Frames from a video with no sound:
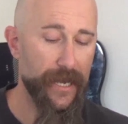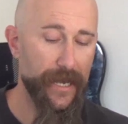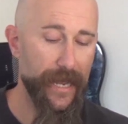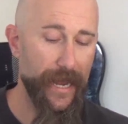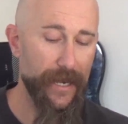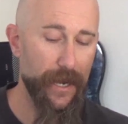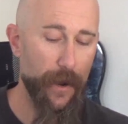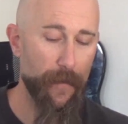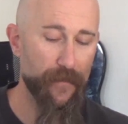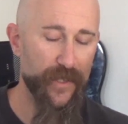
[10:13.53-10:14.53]

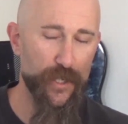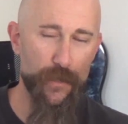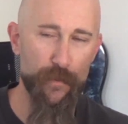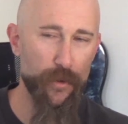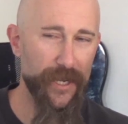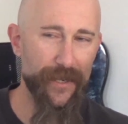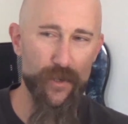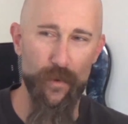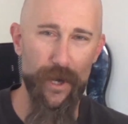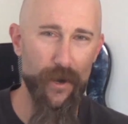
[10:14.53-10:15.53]
And spooky as
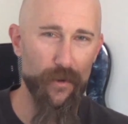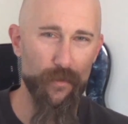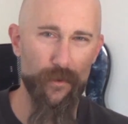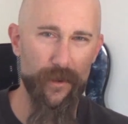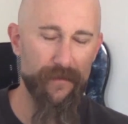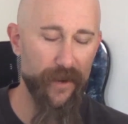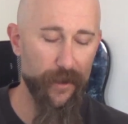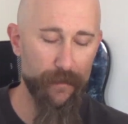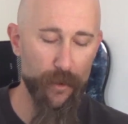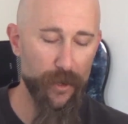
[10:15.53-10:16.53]
well, really
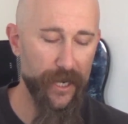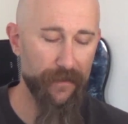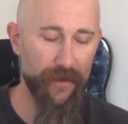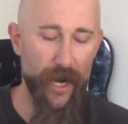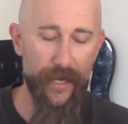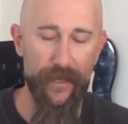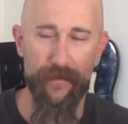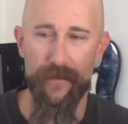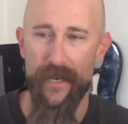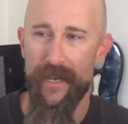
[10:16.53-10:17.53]
very moody and evocative.